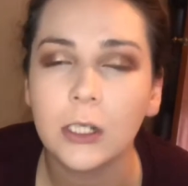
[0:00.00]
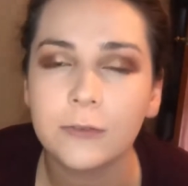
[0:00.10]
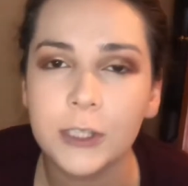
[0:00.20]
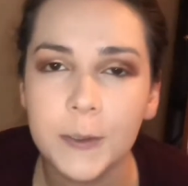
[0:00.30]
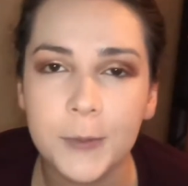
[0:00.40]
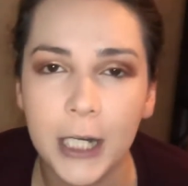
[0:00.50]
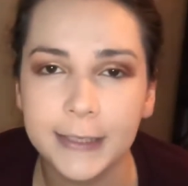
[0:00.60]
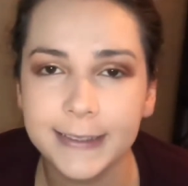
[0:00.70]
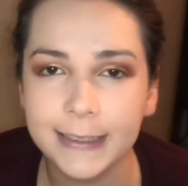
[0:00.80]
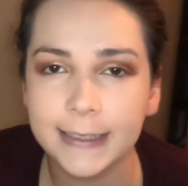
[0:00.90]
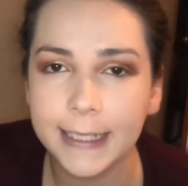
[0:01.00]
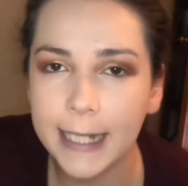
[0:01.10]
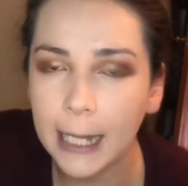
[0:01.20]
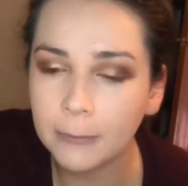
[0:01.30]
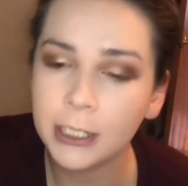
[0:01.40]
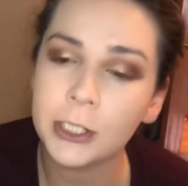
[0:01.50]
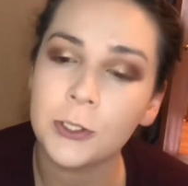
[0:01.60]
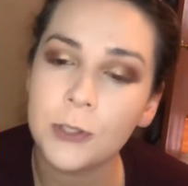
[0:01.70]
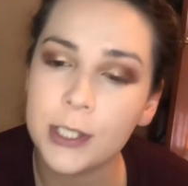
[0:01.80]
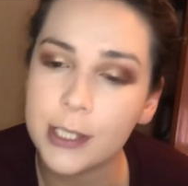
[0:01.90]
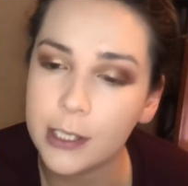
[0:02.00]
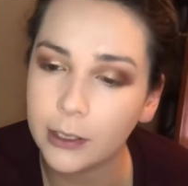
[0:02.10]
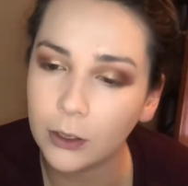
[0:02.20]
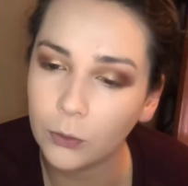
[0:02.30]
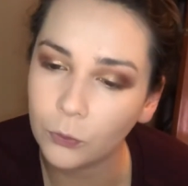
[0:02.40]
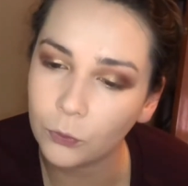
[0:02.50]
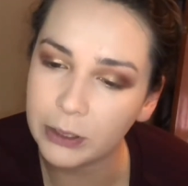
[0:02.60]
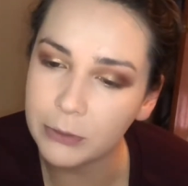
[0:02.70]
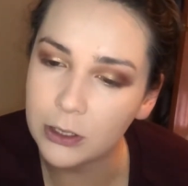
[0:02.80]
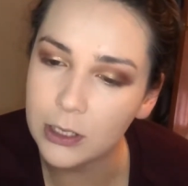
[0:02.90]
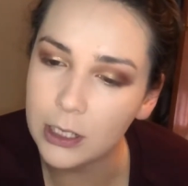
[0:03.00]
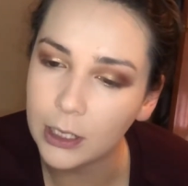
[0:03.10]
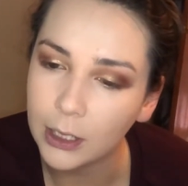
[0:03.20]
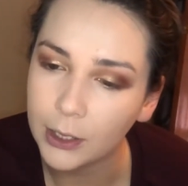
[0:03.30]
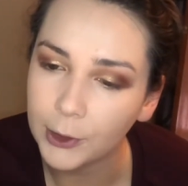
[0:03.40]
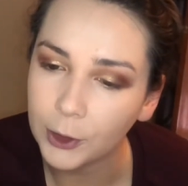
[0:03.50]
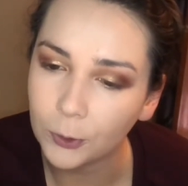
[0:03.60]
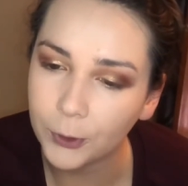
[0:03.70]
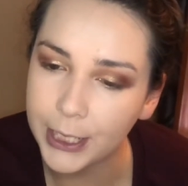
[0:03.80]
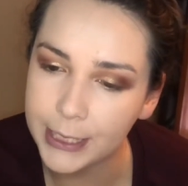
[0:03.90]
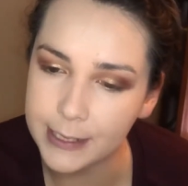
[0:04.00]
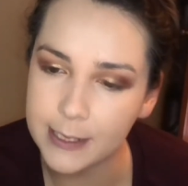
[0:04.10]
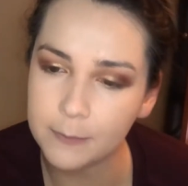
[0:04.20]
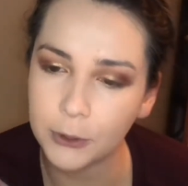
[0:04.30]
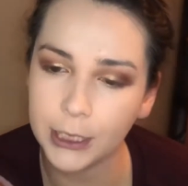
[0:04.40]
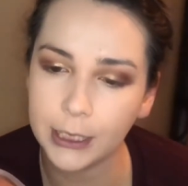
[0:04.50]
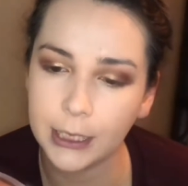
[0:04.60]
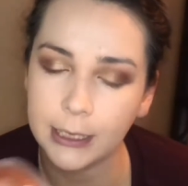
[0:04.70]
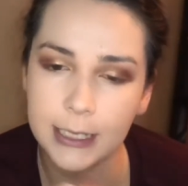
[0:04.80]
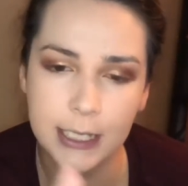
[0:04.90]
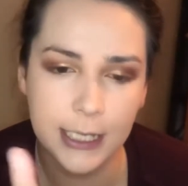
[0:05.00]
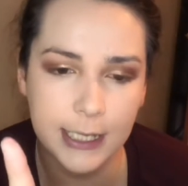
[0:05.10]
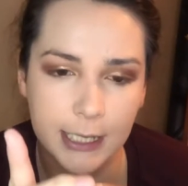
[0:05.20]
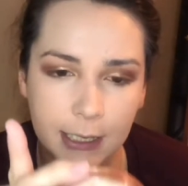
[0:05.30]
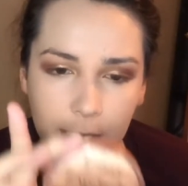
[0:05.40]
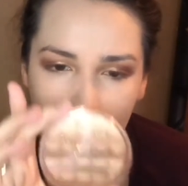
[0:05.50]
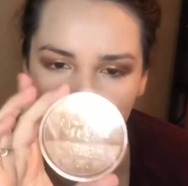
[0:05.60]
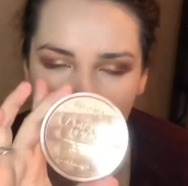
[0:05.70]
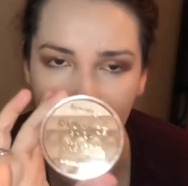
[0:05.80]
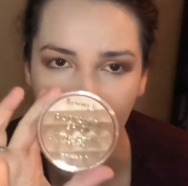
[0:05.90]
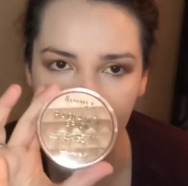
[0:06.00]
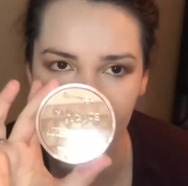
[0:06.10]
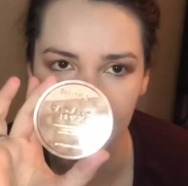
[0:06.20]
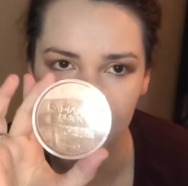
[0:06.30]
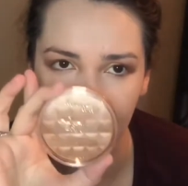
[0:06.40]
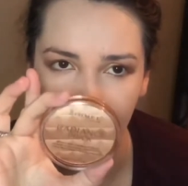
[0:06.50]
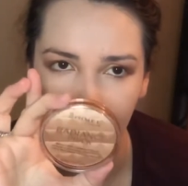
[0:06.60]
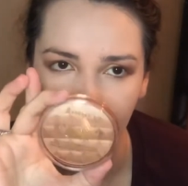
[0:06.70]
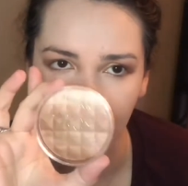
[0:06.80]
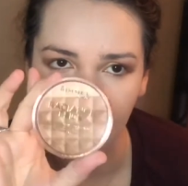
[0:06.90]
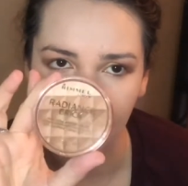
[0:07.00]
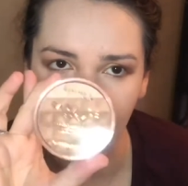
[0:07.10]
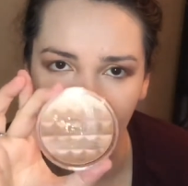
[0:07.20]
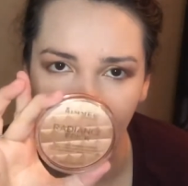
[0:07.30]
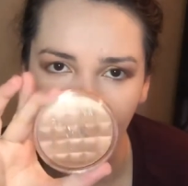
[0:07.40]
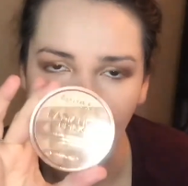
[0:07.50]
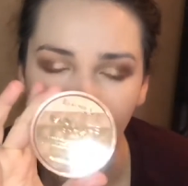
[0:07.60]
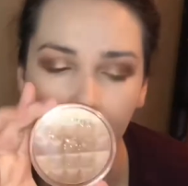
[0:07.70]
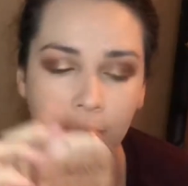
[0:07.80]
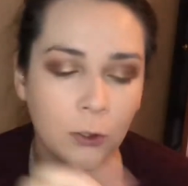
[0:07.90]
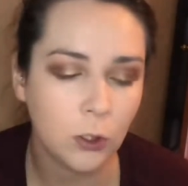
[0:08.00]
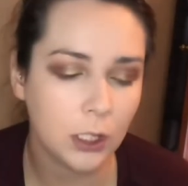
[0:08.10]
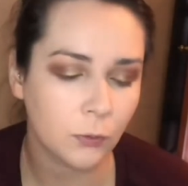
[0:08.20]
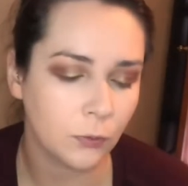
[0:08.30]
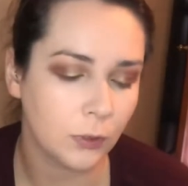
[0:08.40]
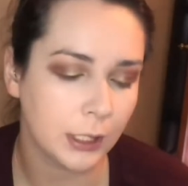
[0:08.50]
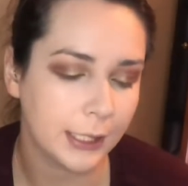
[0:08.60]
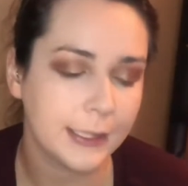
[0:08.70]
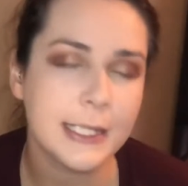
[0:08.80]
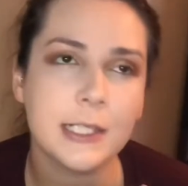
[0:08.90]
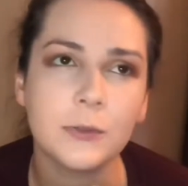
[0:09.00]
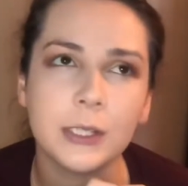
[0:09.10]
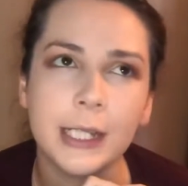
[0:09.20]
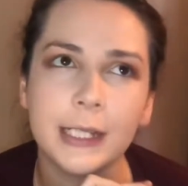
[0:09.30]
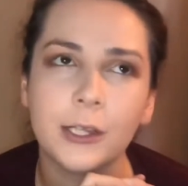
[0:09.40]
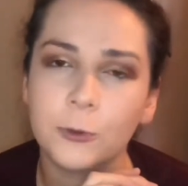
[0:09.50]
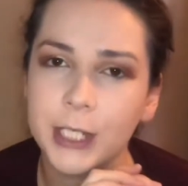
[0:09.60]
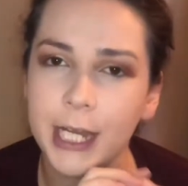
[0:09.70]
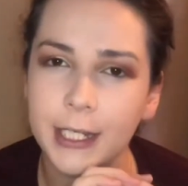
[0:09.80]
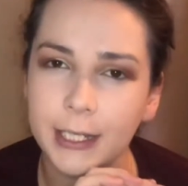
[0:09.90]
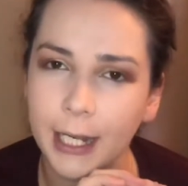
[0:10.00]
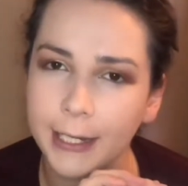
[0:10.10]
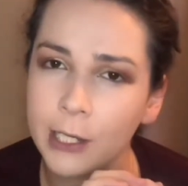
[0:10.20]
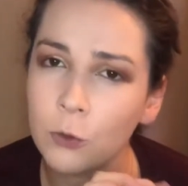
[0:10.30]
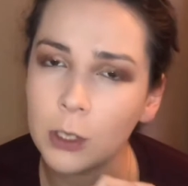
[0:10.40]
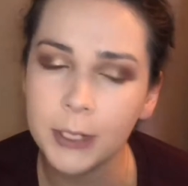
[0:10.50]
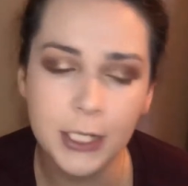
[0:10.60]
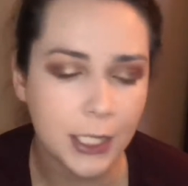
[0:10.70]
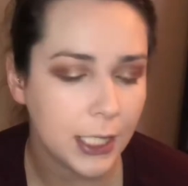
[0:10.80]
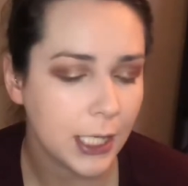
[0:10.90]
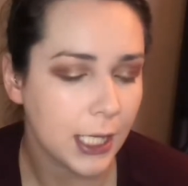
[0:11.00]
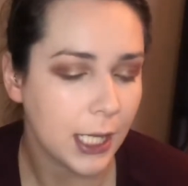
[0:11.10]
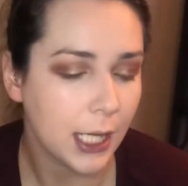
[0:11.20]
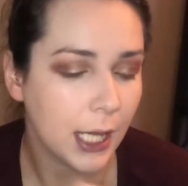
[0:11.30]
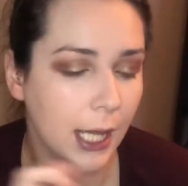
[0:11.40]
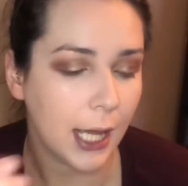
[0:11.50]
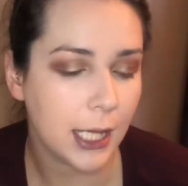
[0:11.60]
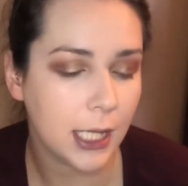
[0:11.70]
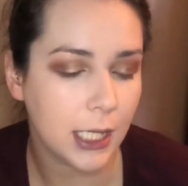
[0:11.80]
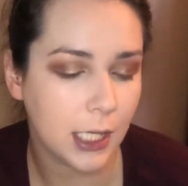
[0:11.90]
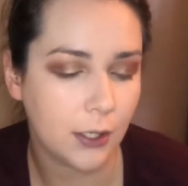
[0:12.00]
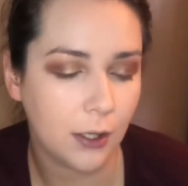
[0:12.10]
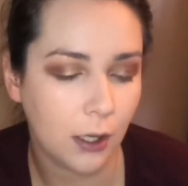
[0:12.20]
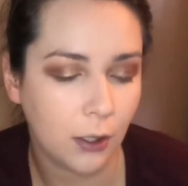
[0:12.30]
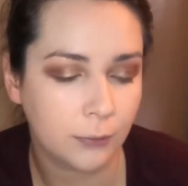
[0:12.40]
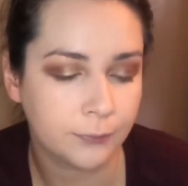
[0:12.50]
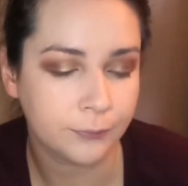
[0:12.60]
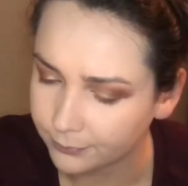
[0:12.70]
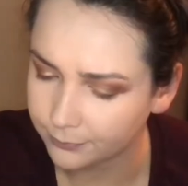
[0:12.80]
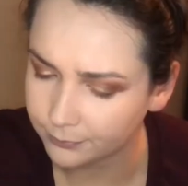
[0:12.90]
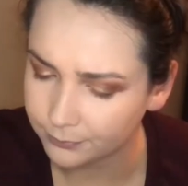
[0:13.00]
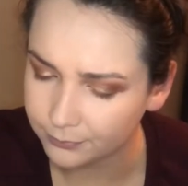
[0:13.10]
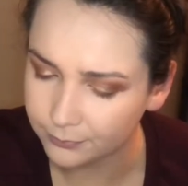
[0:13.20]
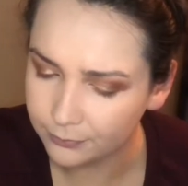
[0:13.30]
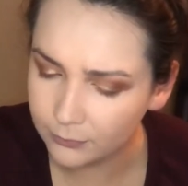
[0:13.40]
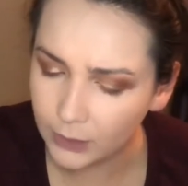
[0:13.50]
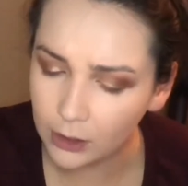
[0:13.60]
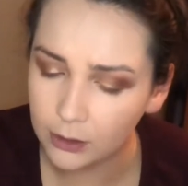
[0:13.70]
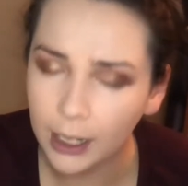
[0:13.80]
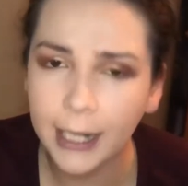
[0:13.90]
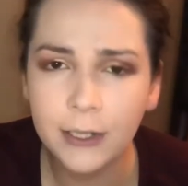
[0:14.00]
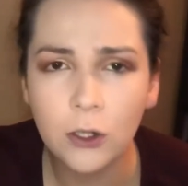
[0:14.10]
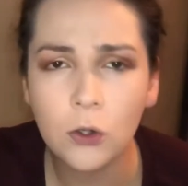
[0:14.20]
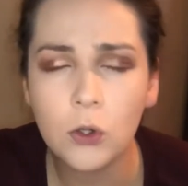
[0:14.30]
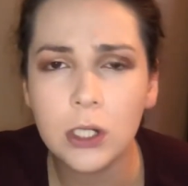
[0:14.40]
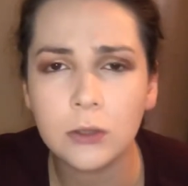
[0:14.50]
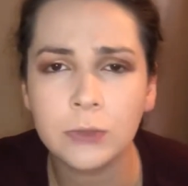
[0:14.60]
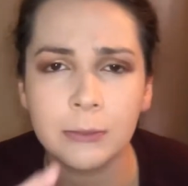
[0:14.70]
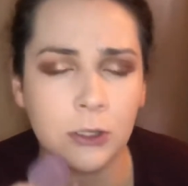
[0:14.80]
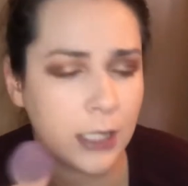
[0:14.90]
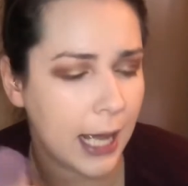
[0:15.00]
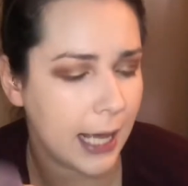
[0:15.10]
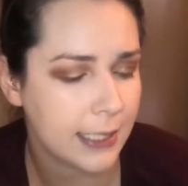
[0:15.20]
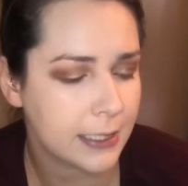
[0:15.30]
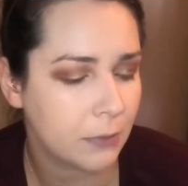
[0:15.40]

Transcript: For bronzing today, I'm going to use the Rimmel Radiance Brick, and this is in the shade Light. I know these were like $3.89 at Walmart, and I know Rimmel has some